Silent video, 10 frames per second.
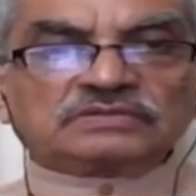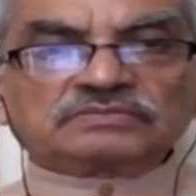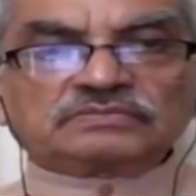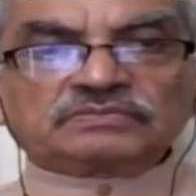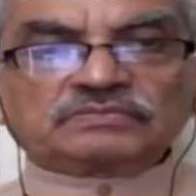
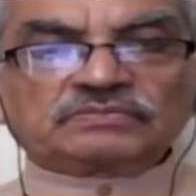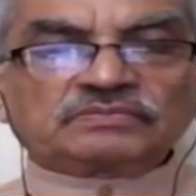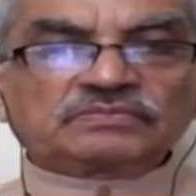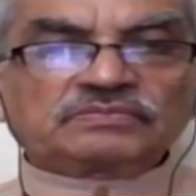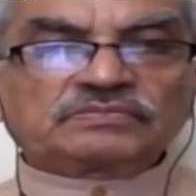
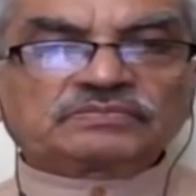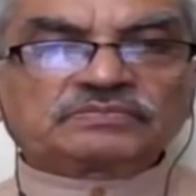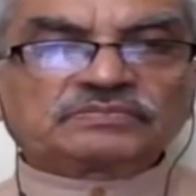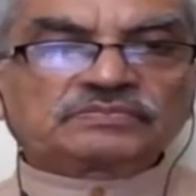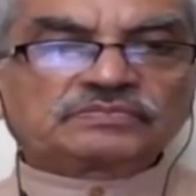
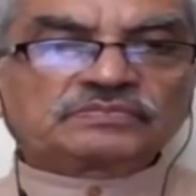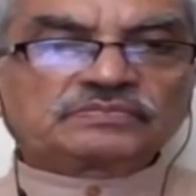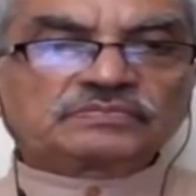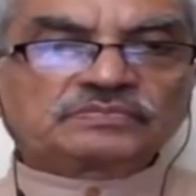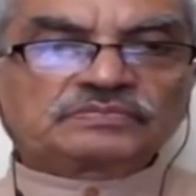
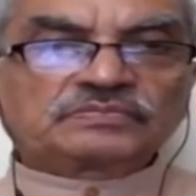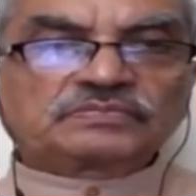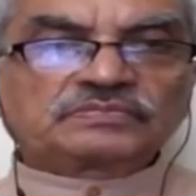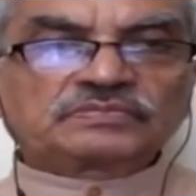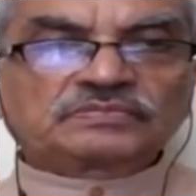
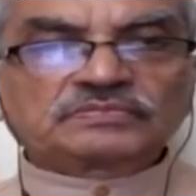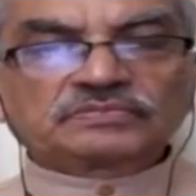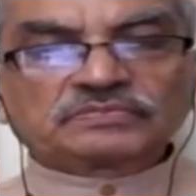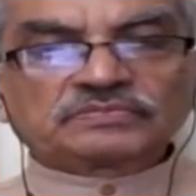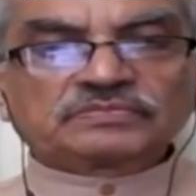
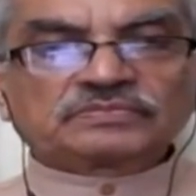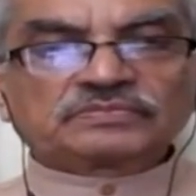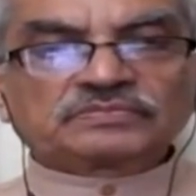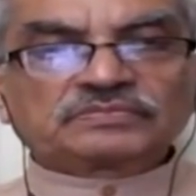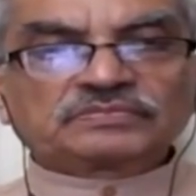
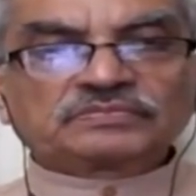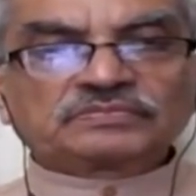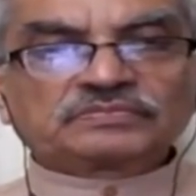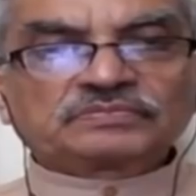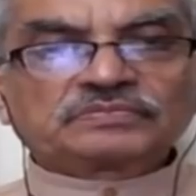
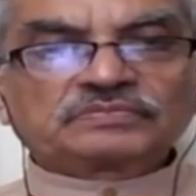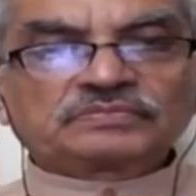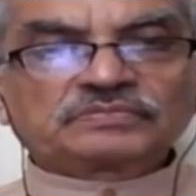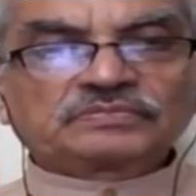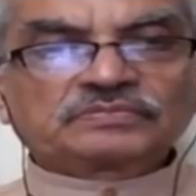
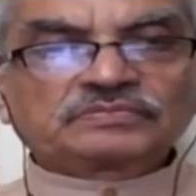(not speaking)